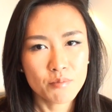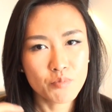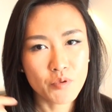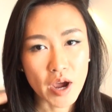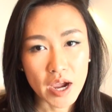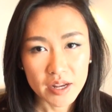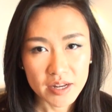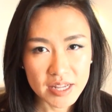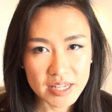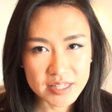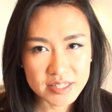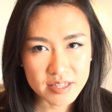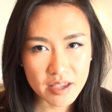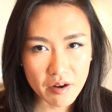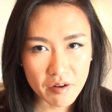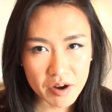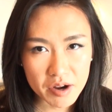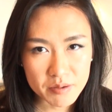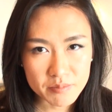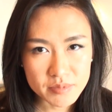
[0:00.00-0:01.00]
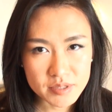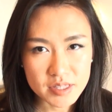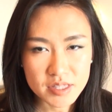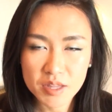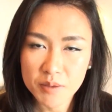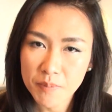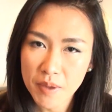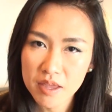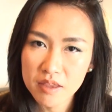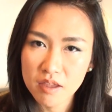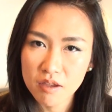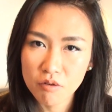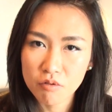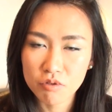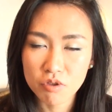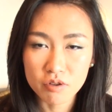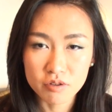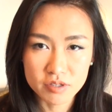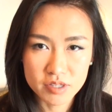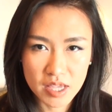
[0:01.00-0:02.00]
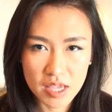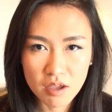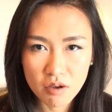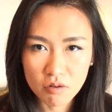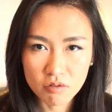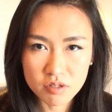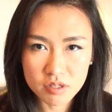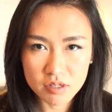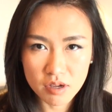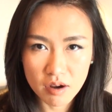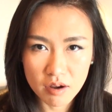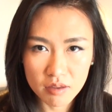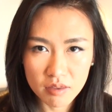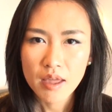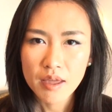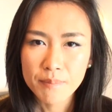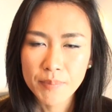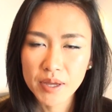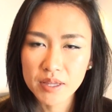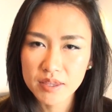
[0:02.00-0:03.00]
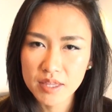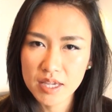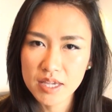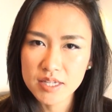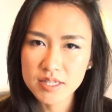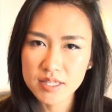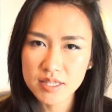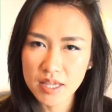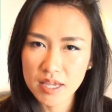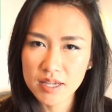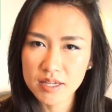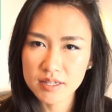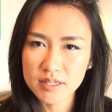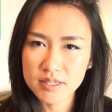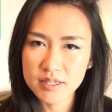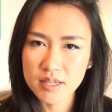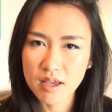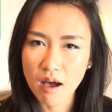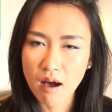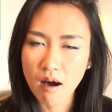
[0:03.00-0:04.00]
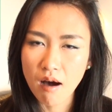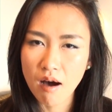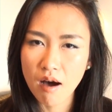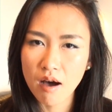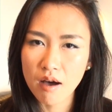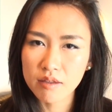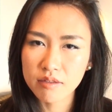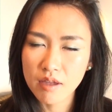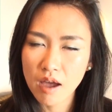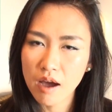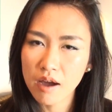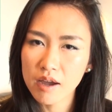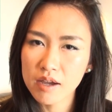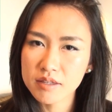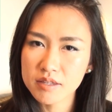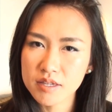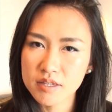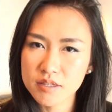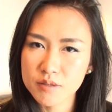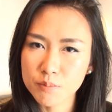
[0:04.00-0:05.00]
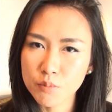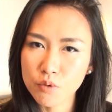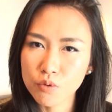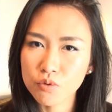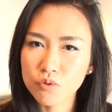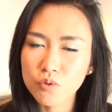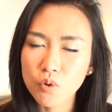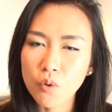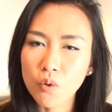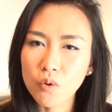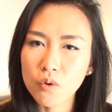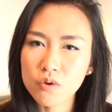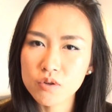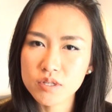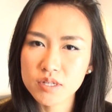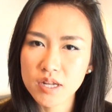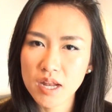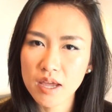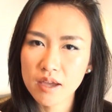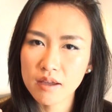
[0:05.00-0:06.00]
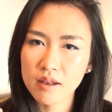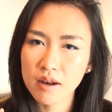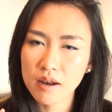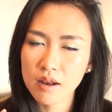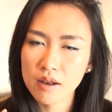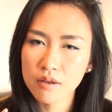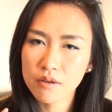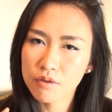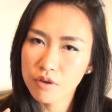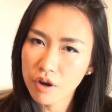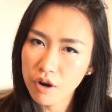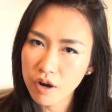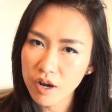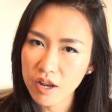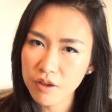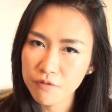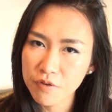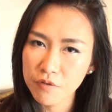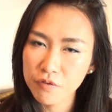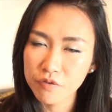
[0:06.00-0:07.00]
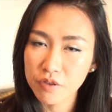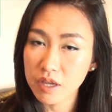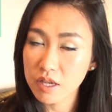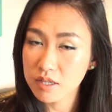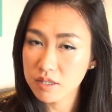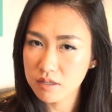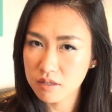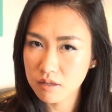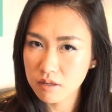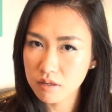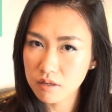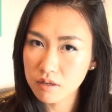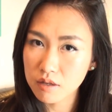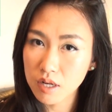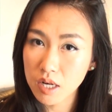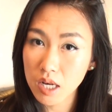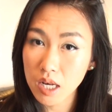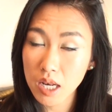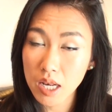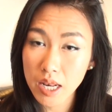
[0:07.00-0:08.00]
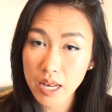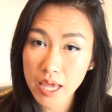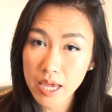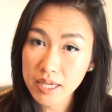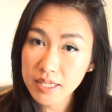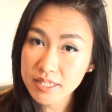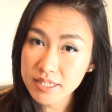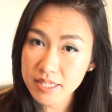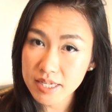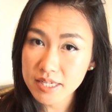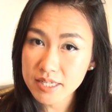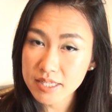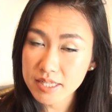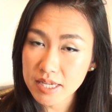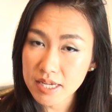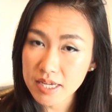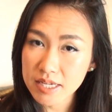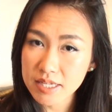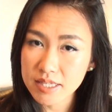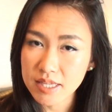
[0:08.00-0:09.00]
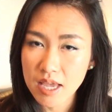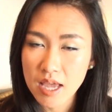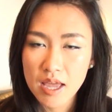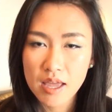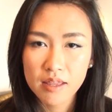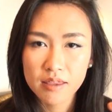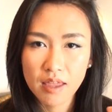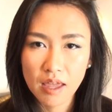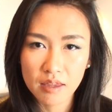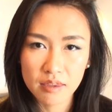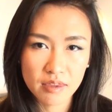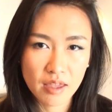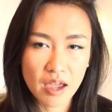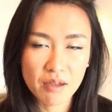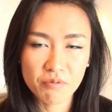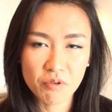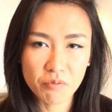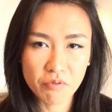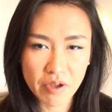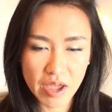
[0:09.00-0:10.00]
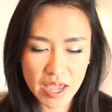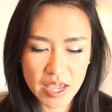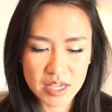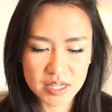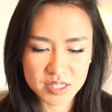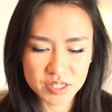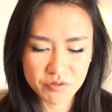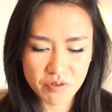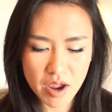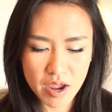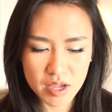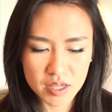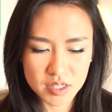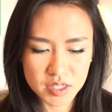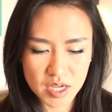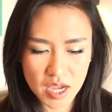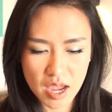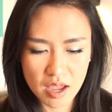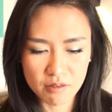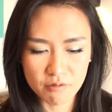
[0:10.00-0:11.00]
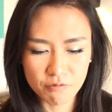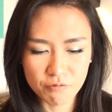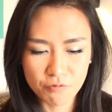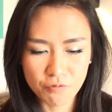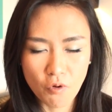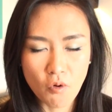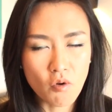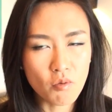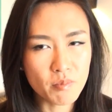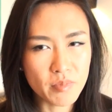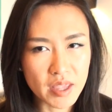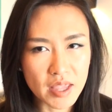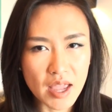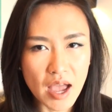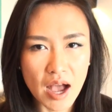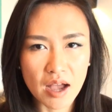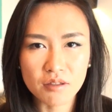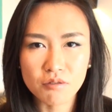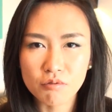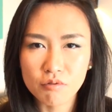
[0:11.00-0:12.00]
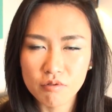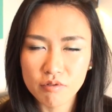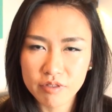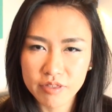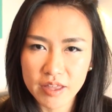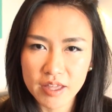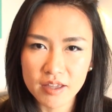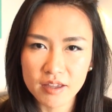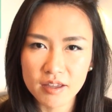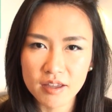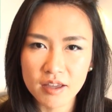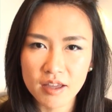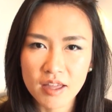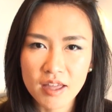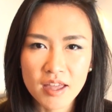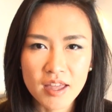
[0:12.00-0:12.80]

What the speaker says: brightening serums depending on your skin concern. But these things are targeted more towards like early 50s to late 60s, that type of age range. And for me, I don't think